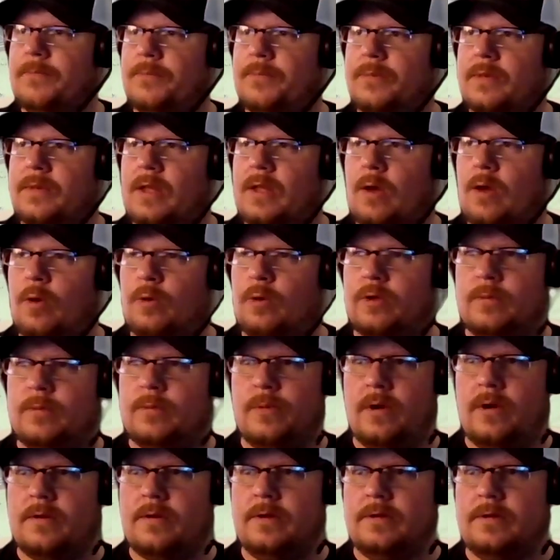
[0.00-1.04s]
older
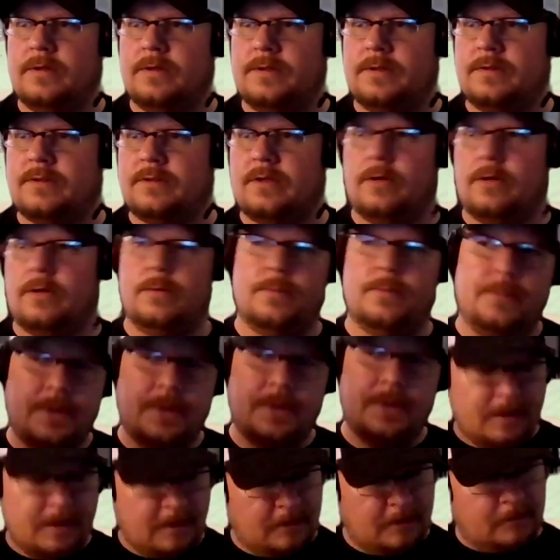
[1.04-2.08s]
brother. And so
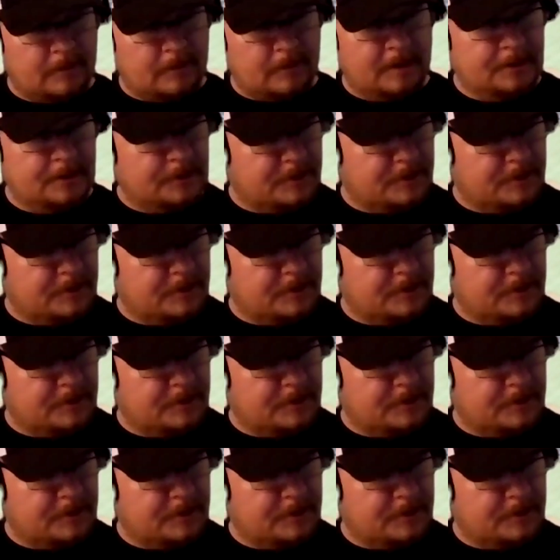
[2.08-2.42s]
the Rangers